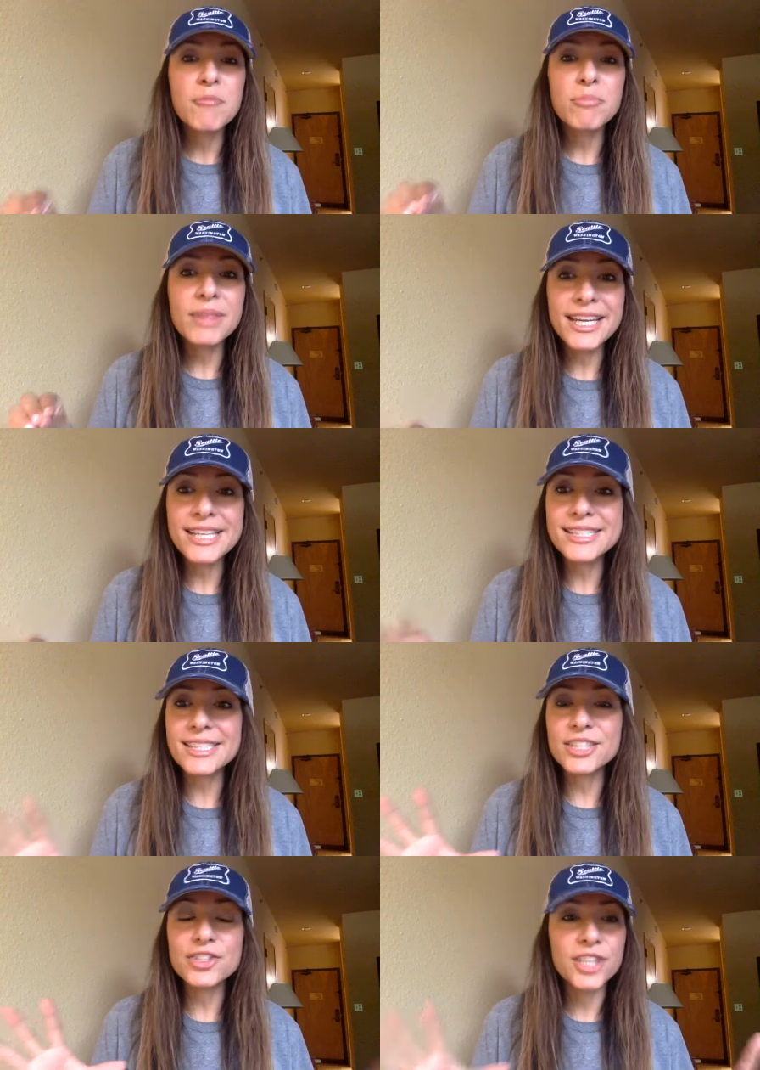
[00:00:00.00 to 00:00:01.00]

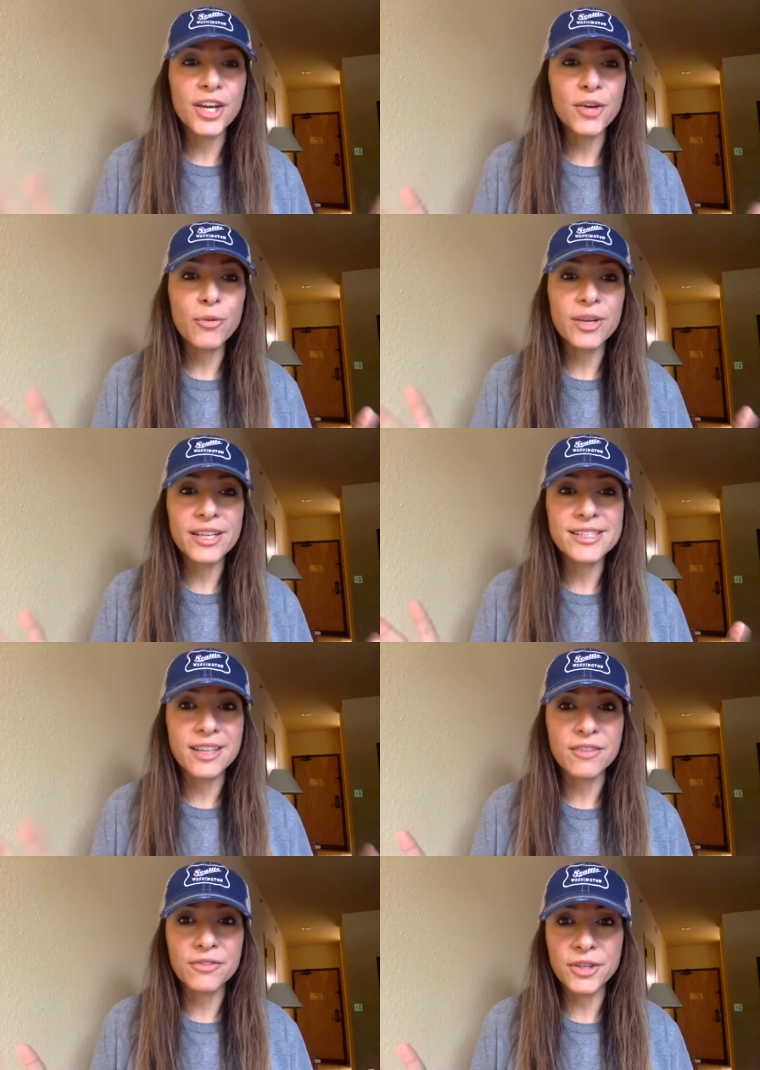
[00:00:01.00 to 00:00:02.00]
please share what it's
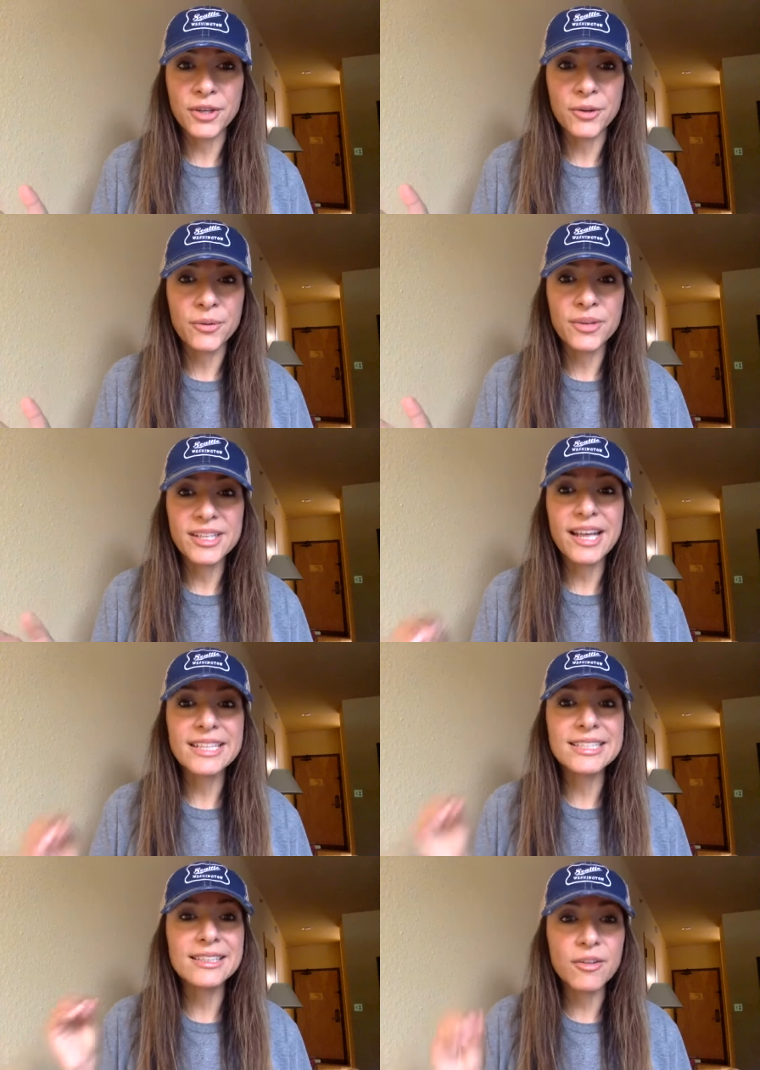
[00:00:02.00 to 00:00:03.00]
done for you
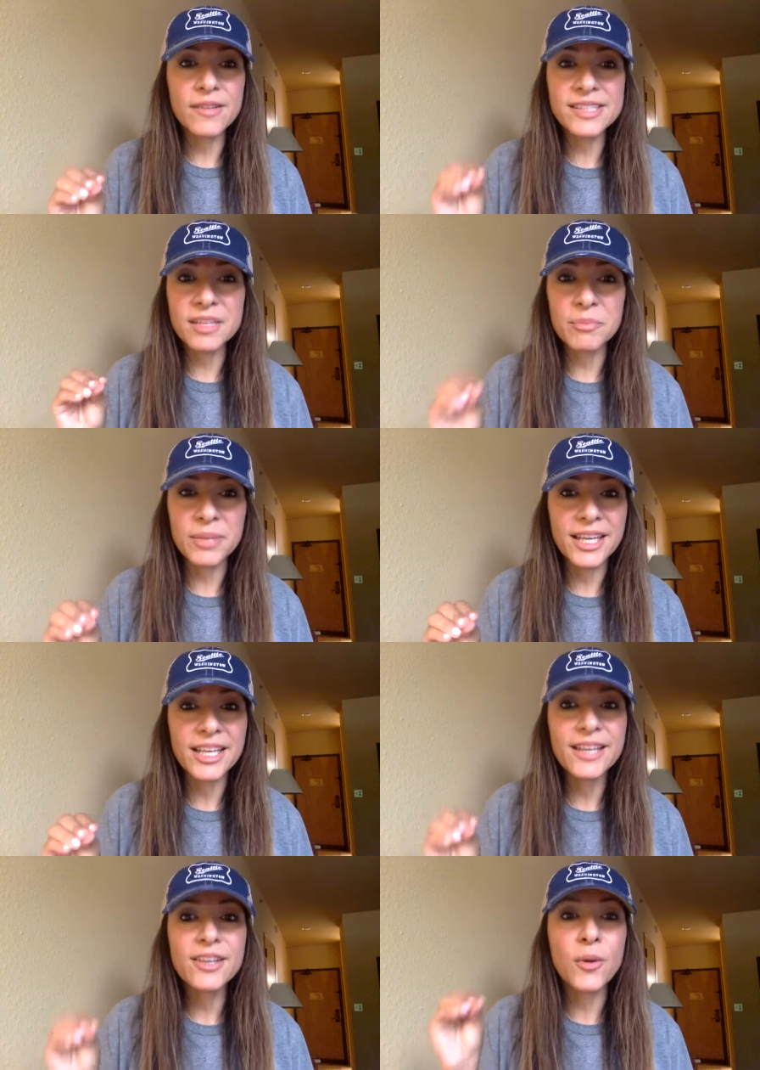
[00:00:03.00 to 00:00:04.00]
as little as it
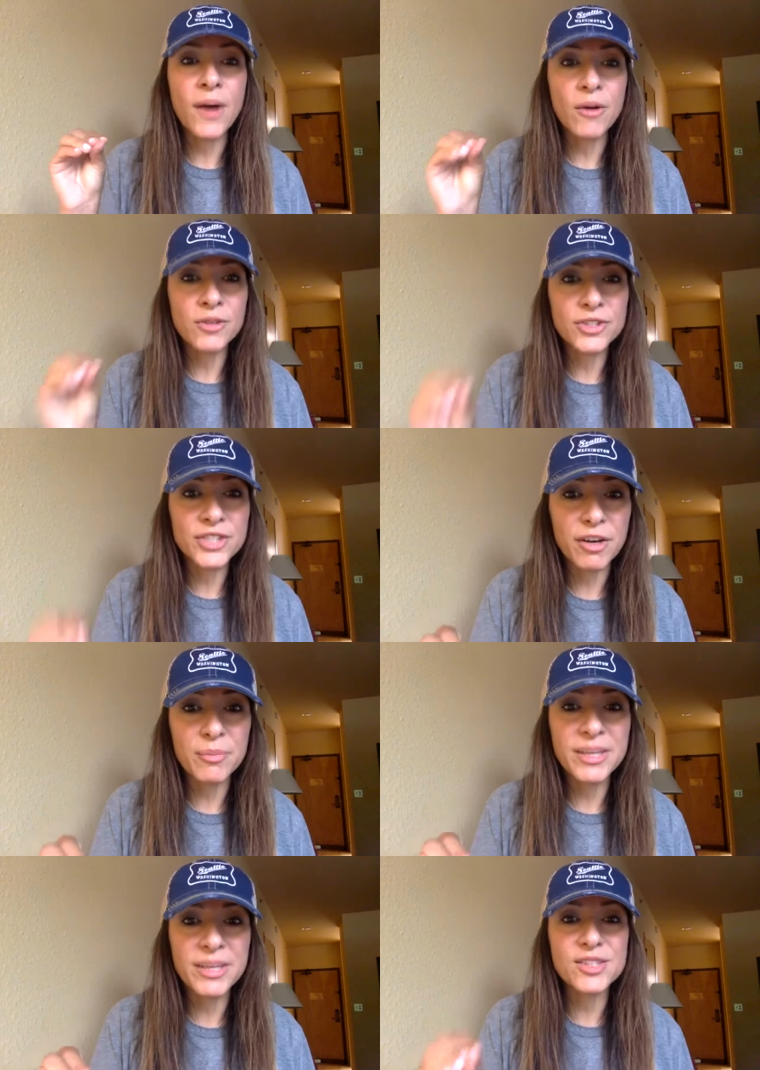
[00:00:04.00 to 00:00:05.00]
be, go out and share
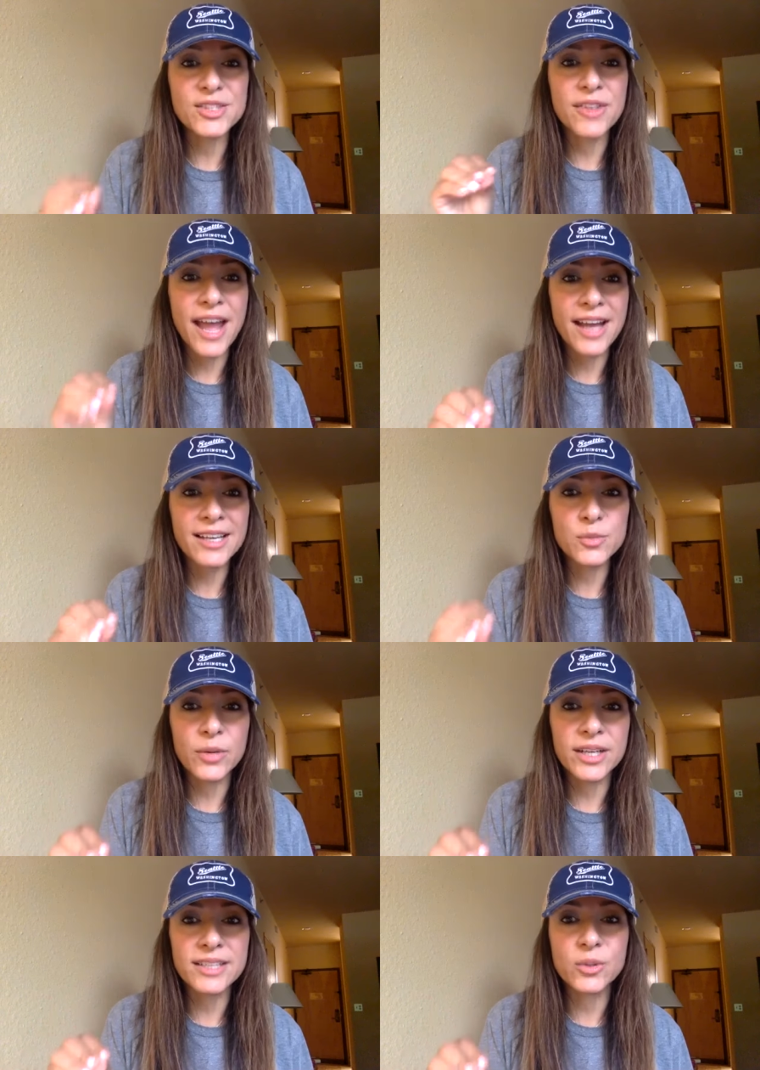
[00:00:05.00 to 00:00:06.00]
it because that is
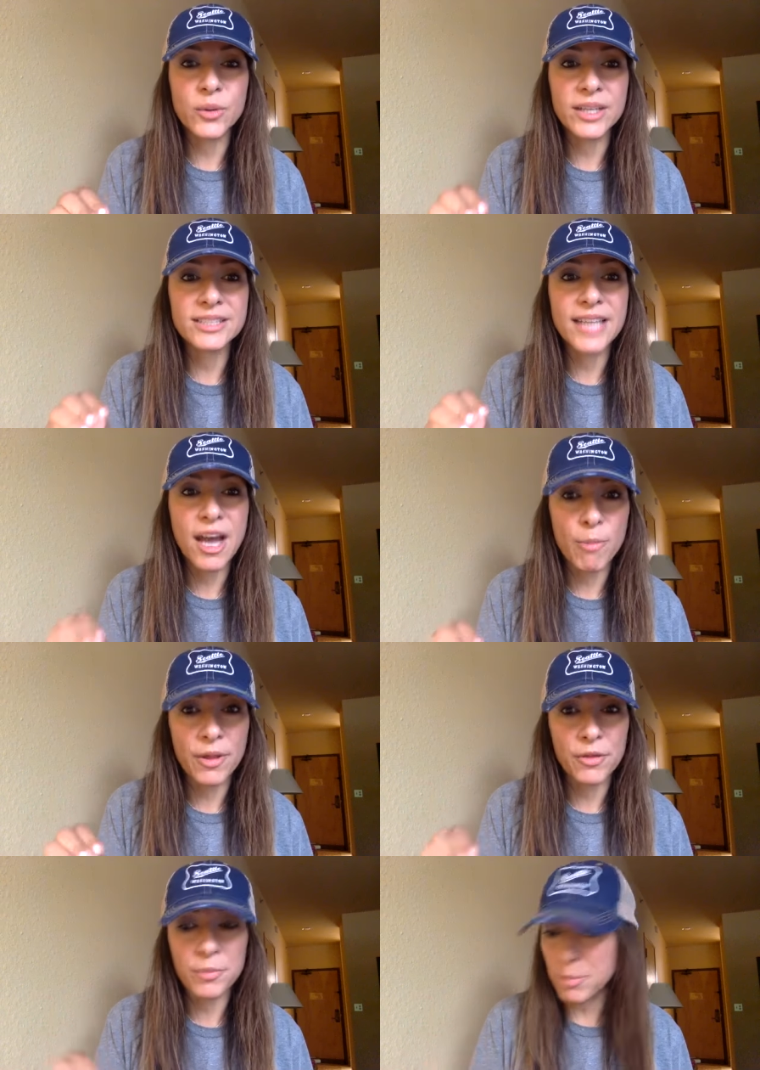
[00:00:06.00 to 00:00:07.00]
what is going to help
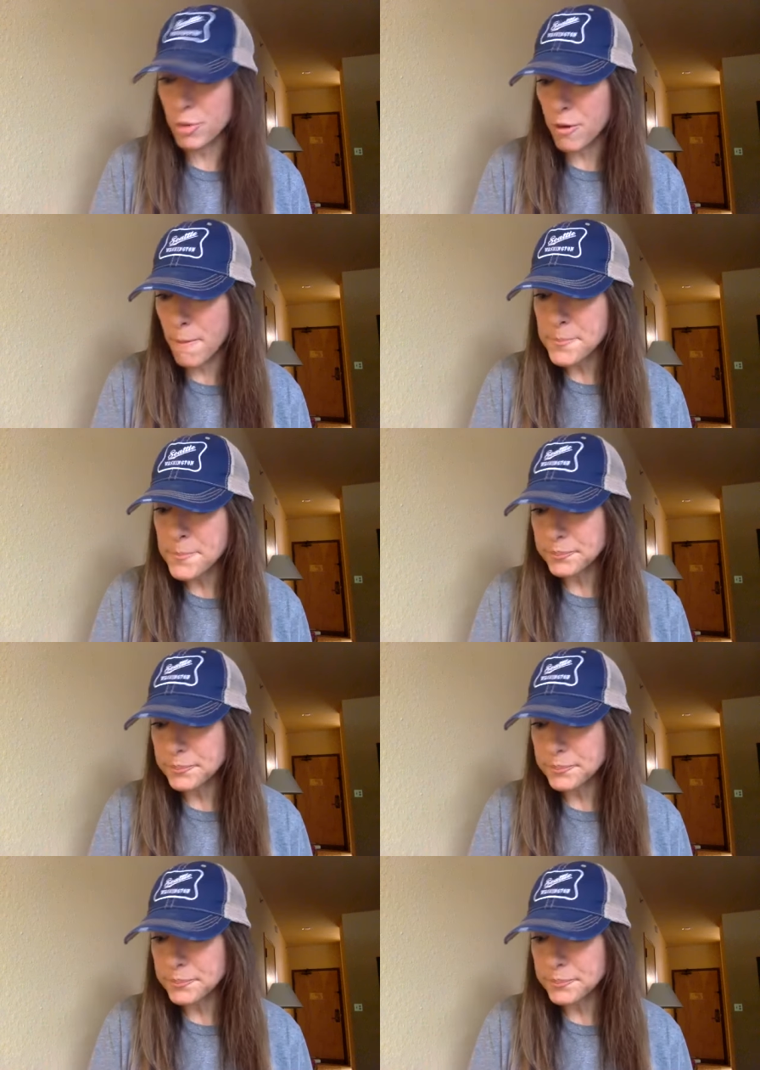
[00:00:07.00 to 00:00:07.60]
other people.